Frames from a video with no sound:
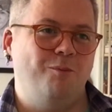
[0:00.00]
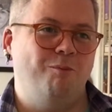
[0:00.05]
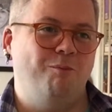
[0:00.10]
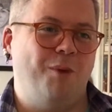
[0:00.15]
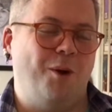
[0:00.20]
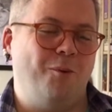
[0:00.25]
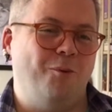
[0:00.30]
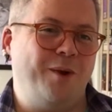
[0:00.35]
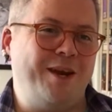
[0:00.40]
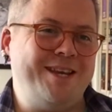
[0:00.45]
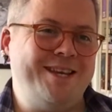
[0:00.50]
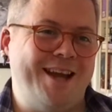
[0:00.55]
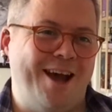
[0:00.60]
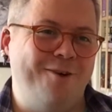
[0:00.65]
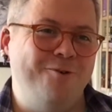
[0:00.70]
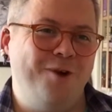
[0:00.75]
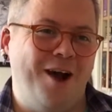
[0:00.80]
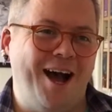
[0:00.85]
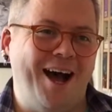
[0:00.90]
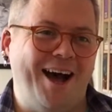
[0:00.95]
but we
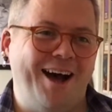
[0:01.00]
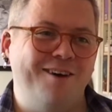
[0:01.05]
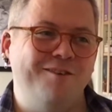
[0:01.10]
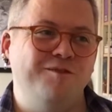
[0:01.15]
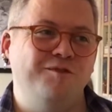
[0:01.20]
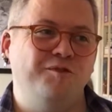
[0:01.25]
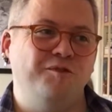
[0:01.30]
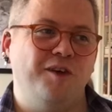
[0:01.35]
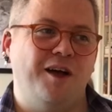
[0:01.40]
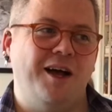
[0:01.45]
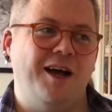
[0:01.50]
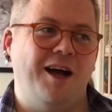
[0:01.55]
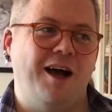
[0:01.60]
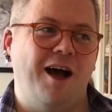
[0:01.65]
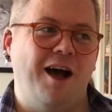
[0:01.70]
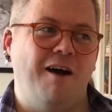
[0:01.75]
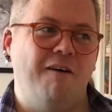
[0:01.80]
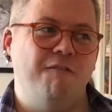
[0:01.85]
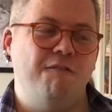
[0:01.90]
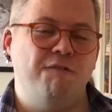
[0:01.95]
now have
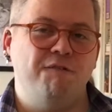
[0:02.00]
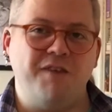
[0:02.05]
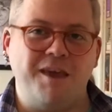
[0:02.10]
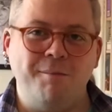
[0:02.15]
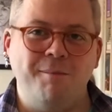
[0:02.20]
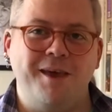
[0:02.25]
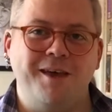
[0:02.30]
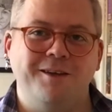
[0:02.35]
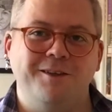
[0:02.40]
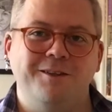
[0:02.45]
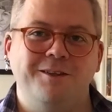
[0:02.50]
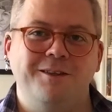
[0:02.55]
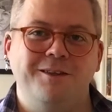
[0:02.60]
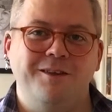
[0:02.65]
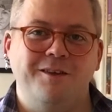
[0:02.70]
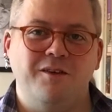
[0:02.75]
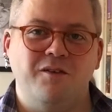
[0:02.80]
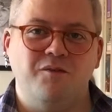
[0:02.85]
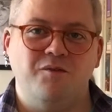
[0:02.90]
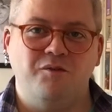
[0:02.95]
a female
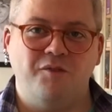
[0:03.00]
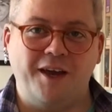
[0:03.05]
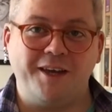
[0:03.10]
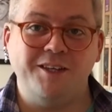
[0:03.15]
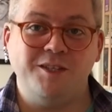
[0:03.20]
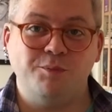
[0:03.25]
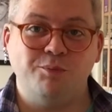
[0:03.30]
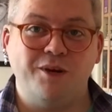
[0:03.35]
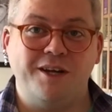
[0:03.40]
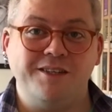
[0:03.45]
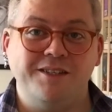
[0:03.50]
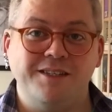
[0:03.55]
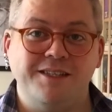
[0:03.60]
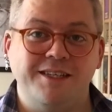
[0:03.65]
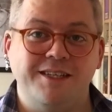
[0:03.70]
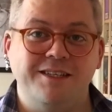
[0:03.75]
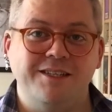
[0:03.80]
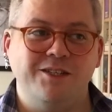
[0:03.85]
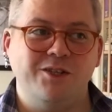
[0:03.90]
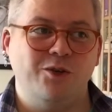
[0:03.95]
vice
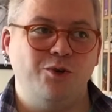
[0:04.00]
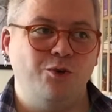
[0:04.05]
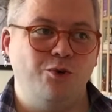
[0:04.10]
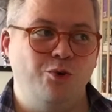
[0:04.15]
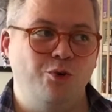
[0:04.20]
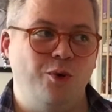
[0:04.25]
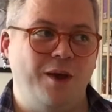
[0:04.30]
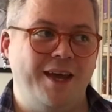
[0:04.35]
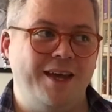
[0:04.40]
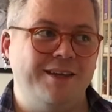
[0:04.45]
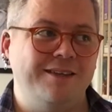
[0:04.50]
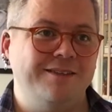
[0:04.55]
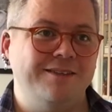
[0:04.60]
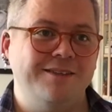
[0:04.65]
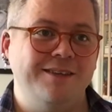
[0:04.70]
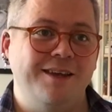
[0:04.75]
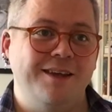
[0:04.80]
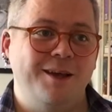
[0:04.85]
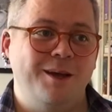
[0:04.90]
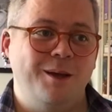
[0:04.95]
president who
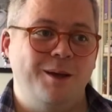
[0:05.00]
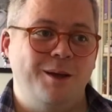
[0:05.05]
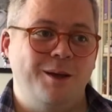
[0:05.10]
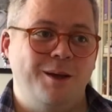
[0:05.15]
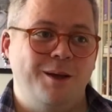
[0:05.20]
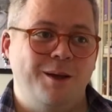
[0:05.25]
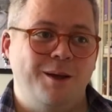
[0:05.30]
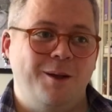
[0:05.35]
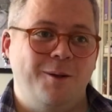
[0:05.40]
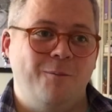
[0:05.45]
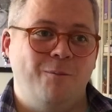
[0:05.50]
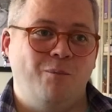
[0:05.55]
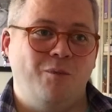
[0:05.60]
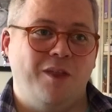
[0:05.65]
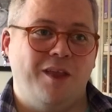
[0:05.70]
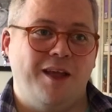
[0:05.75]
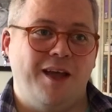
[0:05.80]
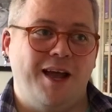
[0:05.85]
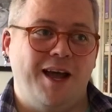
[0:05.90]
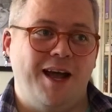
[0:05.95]
is
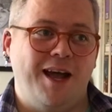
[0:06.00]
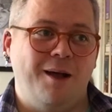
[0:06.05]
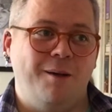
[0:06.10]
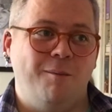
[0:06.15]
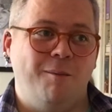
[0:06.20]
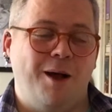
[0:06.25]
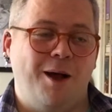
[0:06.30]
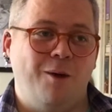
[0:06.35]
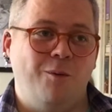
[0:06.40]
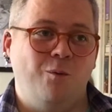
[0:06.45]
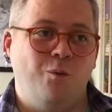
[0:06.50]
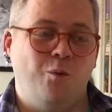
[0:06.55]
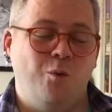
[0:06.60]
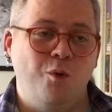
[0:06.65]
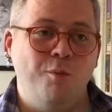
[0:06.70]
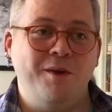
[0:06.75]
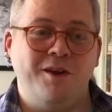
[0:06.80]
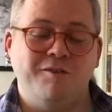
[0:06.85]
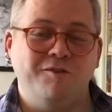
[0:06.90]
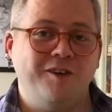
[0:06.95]
a
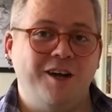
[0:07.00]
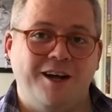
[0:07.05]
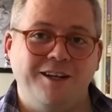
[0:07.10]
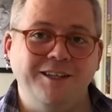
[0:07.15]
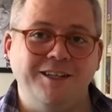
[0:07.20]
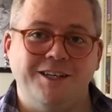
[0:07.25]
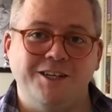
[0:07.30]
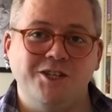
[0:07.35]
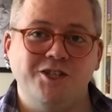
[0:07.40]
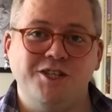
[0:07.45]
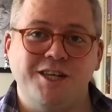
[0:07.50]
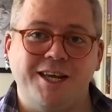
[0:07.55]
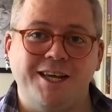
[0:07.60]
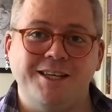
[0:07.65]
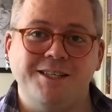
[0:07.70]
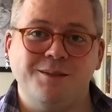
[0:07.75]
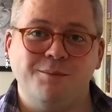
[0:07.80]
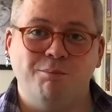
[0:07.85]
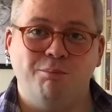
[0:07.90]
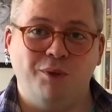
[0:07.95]
woman of colour. She
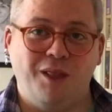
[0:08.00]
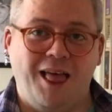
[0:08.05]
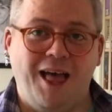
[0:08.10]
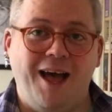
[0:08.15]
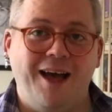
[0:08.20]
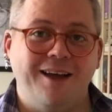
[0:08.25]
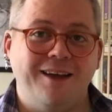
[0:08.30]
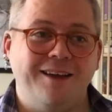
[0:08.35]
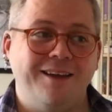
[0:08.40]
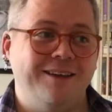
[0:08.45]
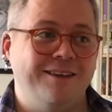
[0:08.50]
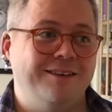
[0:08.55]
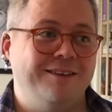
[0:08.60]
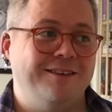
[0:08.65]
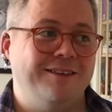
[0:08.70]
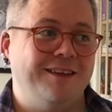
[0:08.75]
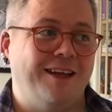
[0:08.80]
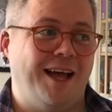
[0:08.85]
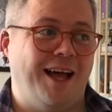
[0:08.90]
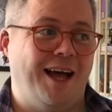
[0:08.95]
is black
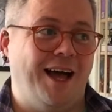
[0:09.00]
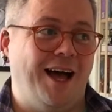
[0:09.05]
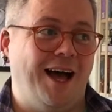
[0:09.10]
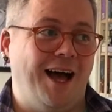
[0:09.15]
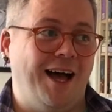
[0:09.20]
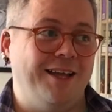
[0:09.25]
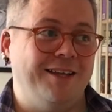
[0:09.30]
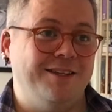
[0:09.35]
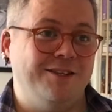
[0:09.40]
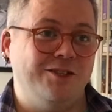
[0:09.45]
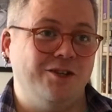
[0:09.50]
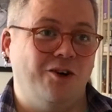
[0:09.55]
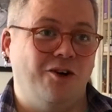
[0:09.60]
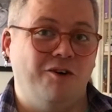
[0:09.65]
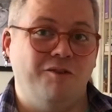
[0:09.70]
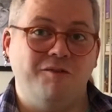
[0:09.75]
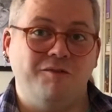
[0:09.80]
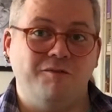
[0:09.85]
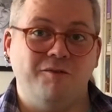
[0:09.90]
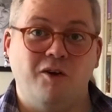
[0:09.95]
and
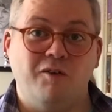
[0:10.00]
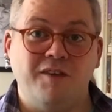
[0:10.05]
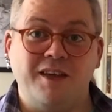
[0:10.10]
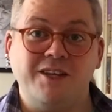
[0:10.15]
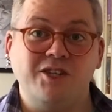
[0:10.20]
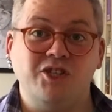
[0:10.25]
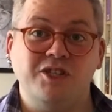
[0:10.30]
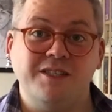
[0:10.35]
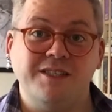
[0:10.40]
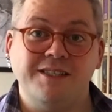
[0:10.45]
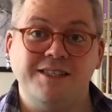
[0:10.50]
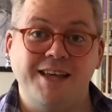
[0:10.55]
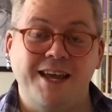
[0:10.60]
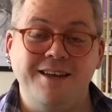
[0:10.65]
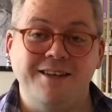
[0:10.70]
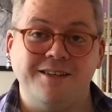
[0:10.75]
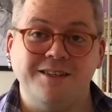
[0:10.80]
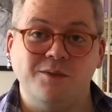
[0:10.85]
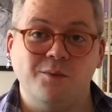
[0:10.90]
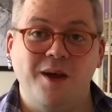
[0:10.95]
of Asian
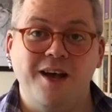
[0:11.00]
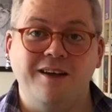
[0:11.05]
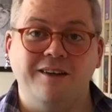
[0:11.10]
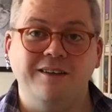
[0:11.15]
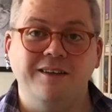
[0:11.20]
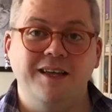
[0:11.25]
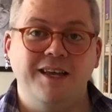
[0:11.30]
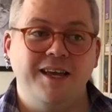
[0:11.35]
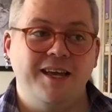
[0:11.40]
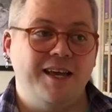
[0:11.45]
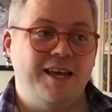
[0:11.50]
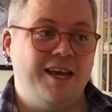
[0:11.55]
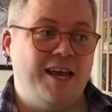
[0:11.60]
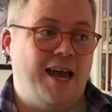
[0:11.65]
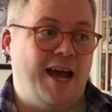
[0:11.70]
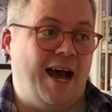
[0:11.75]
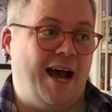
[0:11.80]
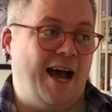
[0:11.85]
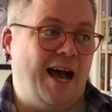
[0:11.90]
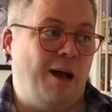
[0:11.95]
descent as well,
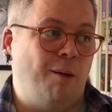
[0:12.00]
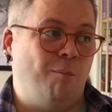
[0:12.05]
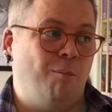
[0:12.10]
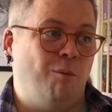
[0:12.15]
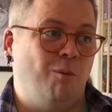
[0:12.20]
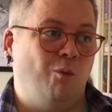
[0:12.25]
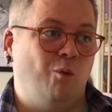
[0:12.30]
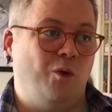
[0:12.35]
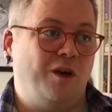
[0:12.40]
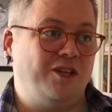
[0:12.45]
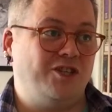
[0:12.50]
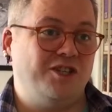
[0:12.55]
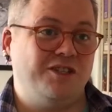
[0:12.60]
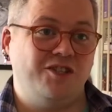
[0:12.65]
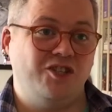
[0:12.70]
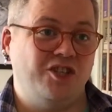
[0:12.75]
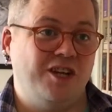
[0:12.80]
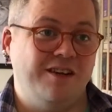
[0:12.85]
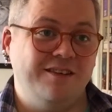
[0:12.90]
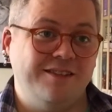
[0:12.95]
which
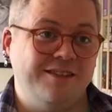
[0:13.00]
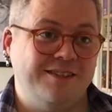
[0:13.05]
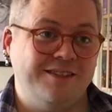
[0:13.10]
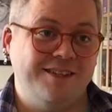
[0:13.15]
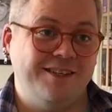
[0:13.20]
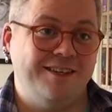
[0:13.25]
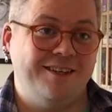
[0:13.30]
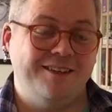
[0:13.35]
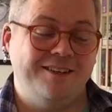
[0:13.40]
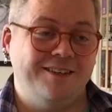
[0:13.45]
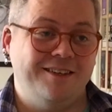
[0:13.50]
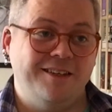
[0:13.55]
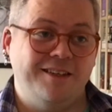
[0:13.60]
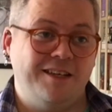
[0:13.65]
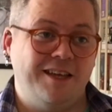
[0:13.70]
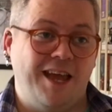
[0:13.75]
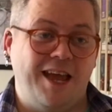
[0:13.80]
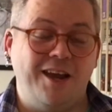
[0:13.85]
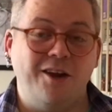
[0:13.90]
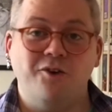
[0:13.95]
is just
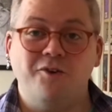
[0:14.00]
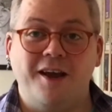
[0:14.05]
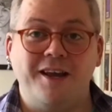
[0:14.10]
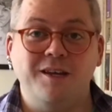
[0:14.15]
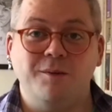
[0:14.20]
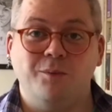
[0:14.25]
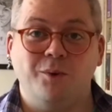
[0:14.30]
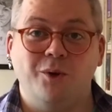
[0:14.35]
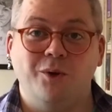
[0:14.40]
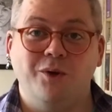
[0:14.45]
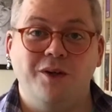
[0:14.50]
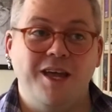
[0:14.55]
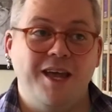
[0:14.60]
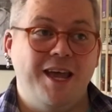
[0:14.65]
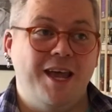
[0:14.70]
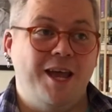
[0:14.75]
incredible.